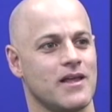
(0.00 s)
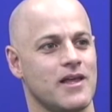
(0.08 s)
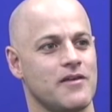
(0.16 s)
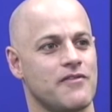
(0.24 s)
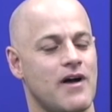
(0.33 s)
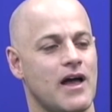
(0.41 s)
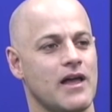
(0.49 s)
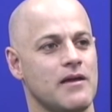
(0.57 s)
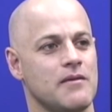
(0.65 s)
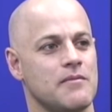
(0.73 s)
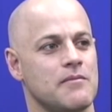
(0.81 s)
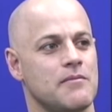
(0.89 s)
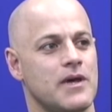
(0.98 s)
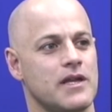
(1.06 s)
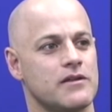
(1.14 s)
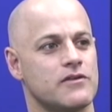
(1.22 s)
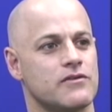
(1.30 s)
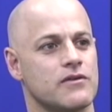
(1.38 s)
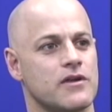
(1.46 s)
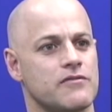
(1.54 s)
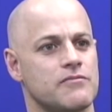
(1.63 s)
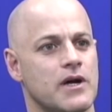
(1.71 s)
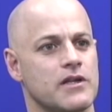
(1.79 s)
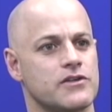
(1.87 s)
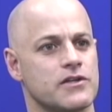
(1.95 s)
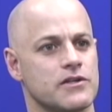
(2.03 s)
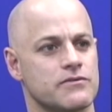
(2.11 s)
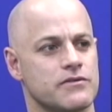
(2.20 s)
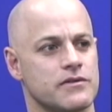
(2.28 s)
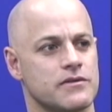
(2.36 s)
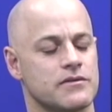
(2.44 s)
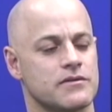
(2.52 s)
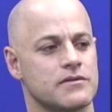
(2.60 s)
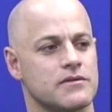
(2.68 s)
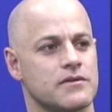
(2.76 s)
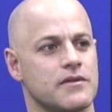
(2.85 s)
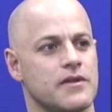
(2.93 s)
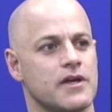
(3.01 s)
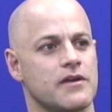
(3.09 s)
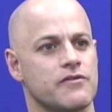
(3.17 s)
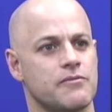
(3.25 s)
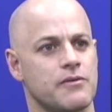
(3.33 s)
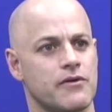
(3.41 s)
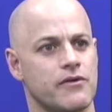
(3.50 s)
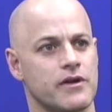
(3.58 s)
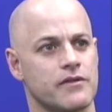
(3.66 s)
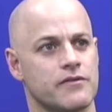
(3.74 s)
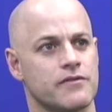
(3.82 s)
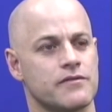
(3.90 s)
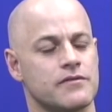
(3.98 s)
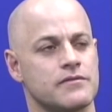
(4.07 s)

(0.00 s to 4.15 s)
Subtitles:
if I manage to give my children the experience